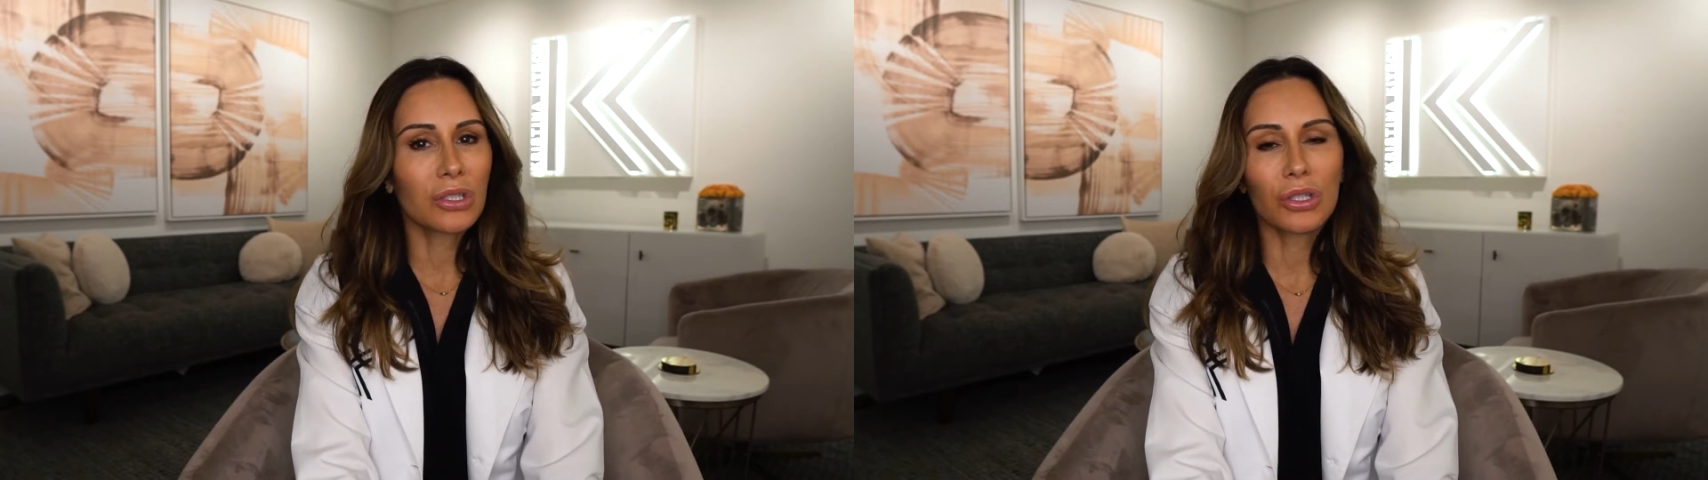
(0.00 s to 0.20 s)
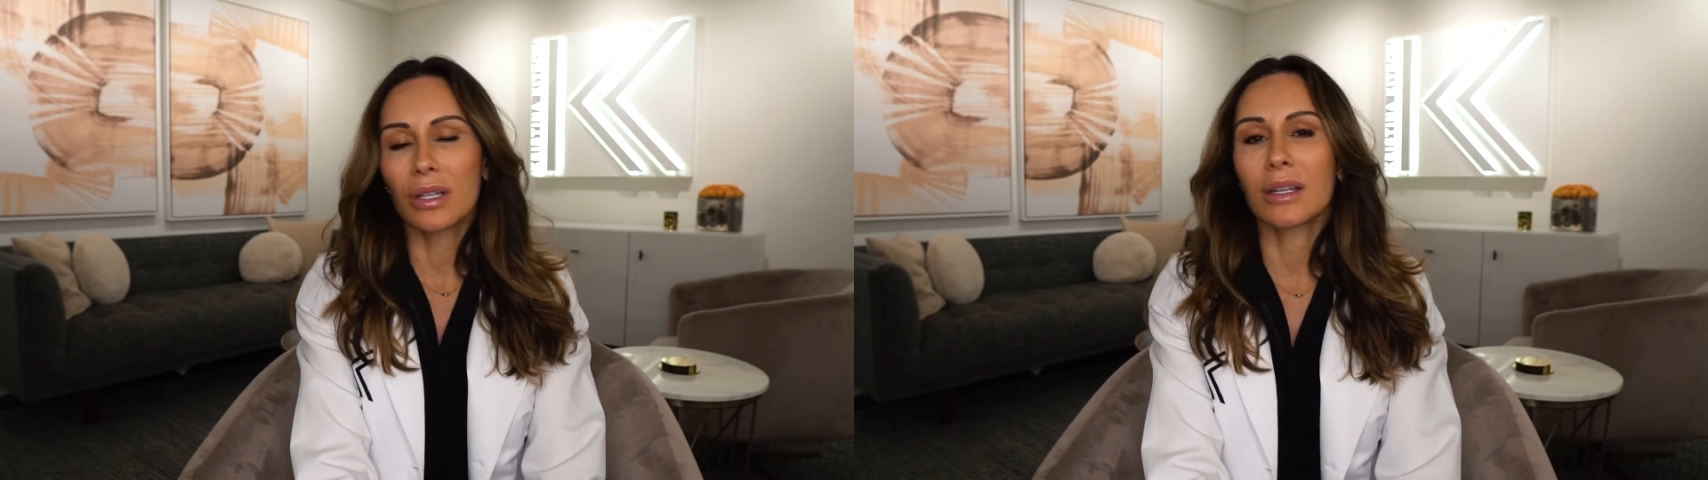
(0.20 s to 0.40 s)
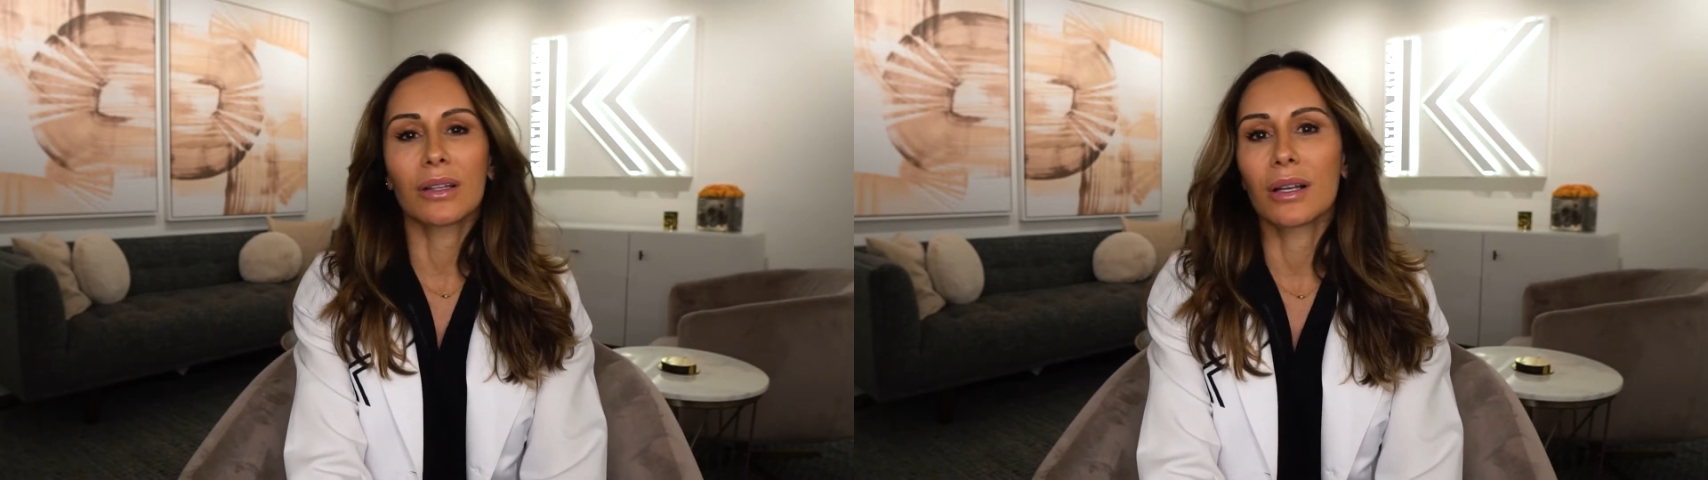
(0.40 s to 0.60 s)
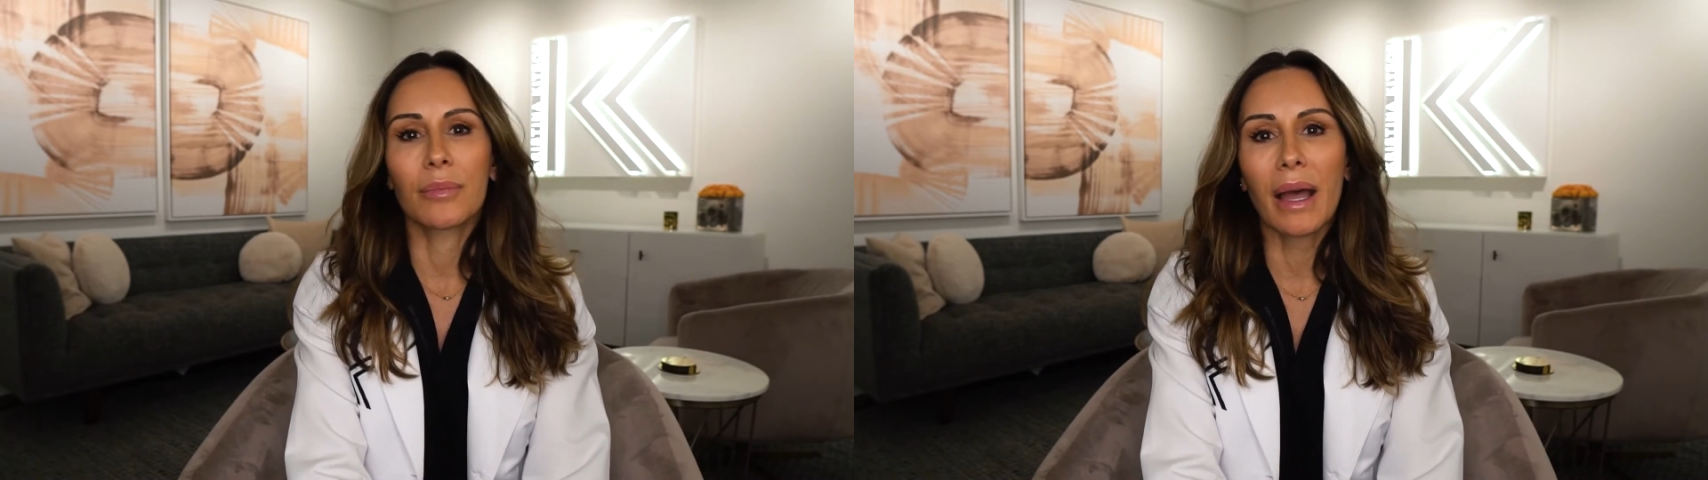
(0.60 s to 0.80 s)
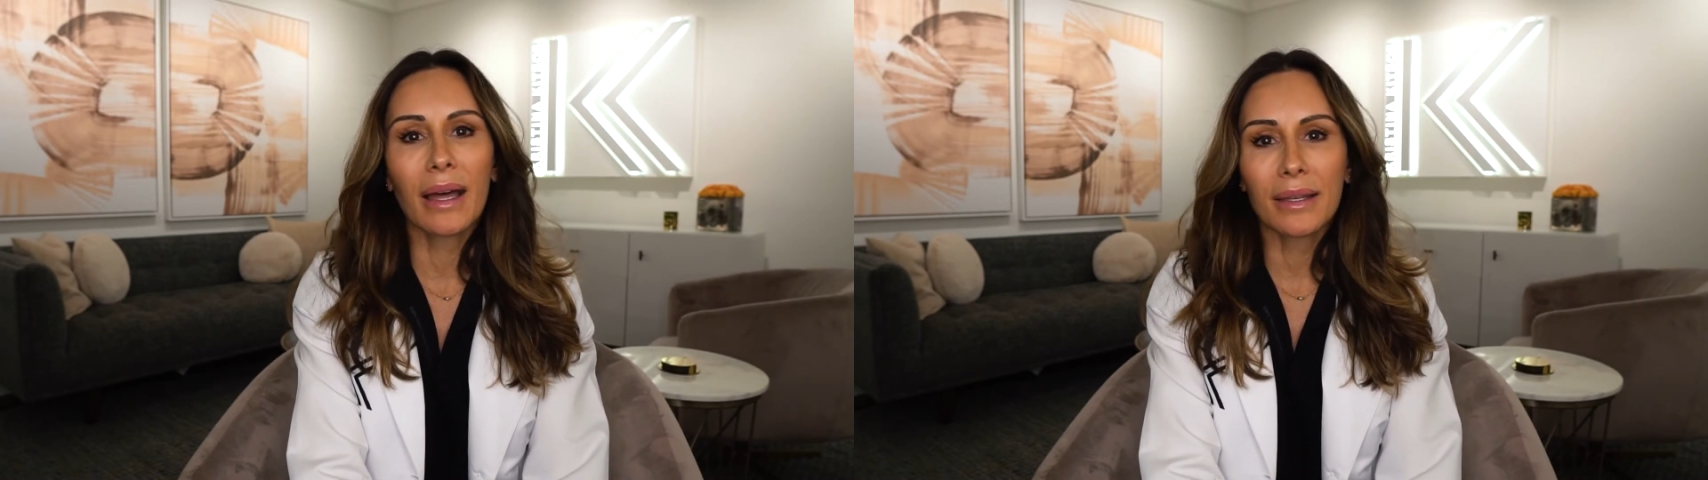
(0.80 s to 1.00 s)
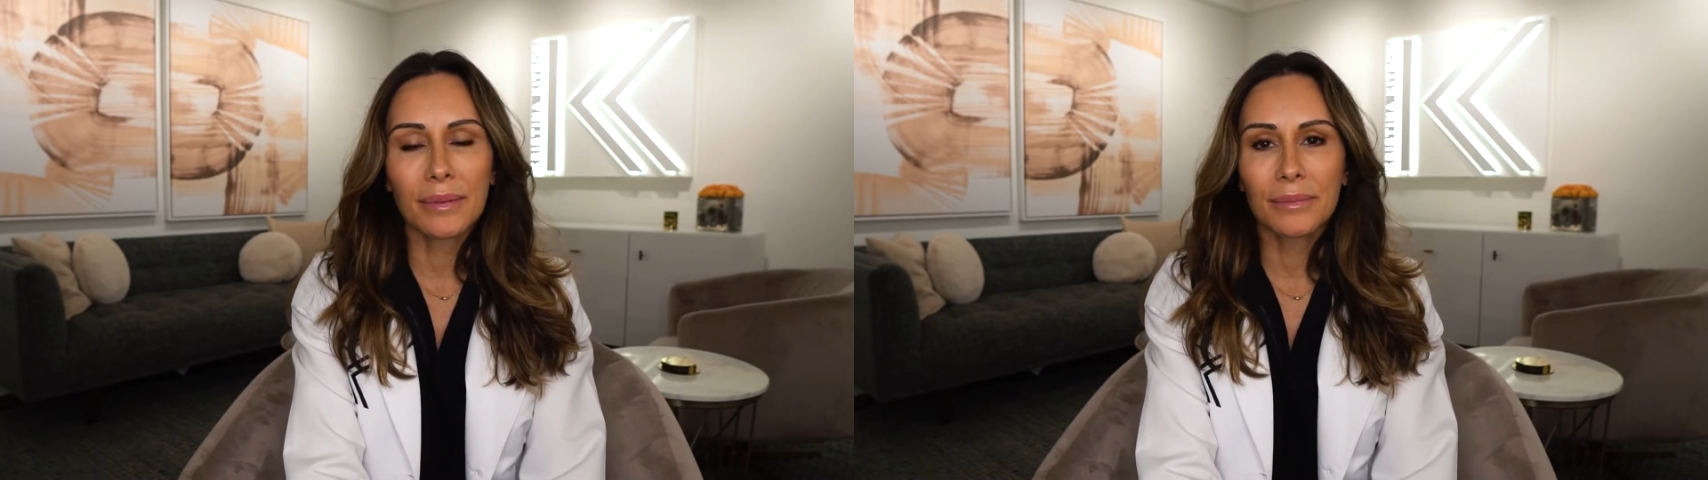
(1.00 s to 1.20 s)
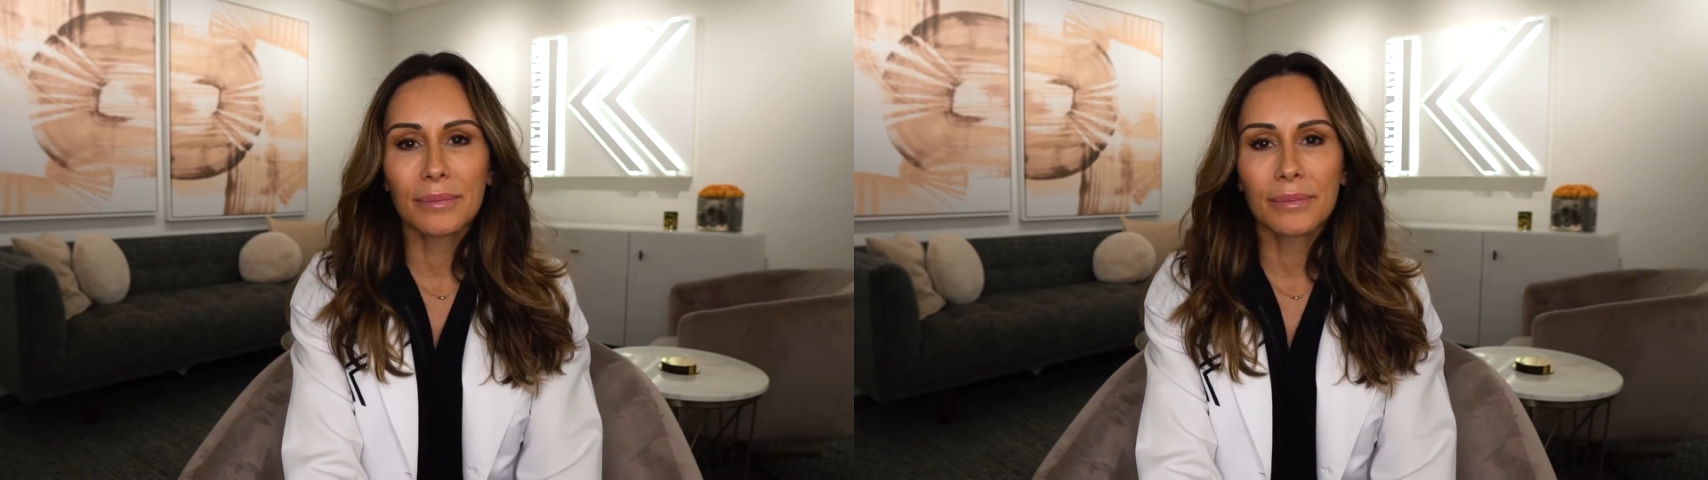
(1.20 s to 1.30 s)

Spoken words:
it shouldn't look bad.